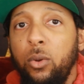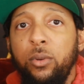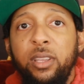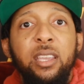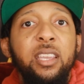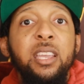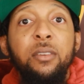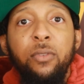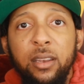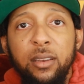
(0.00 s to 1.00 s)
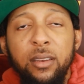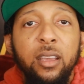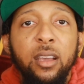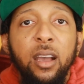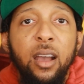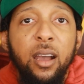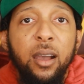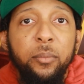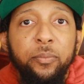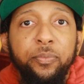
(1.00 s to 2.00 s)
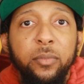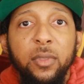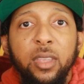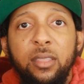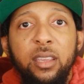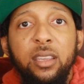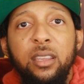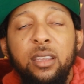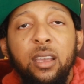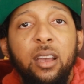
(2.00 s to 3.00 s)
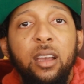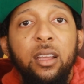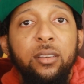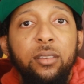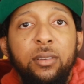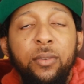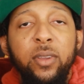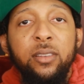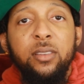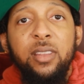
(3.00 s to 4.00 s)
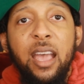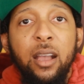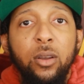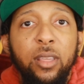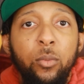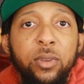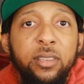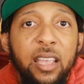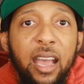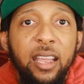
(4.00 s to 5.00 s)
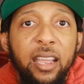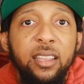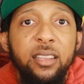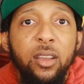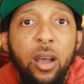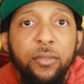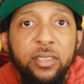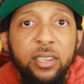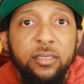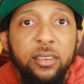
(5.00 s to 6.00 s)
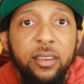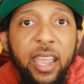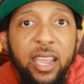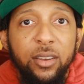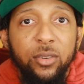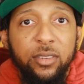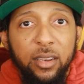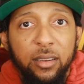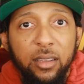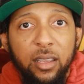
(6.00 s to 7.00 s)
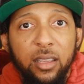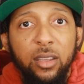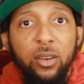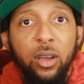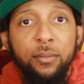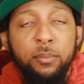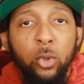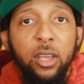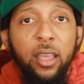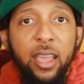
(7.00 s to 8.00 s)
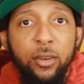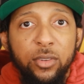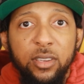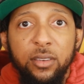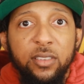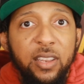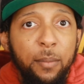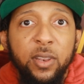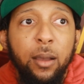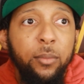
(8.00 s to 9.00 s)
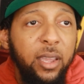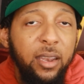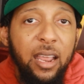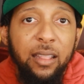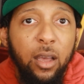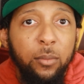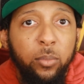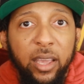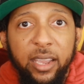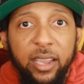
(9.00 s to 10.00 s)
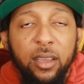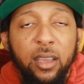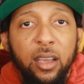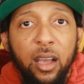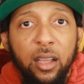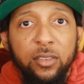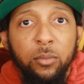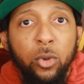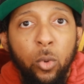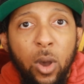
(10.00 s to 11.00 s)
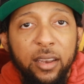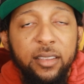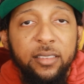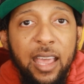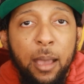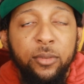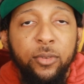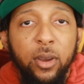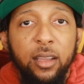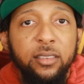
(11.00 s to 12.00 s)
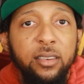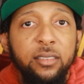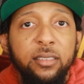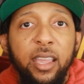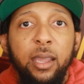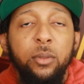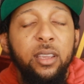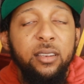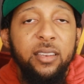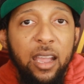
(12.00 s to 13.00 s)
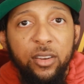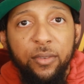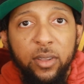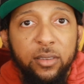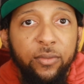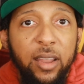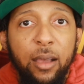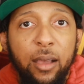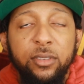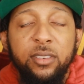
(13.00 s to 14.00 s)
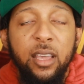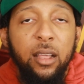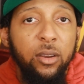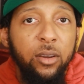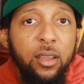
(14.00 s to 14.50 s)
e even. Um, the uh, defensive tackle that we signed in the offseason, Anderson, you know, Abdullah Anderson stepped up and I thought played uh, some quality snaps for us in this game. The entire defensive line was stellar.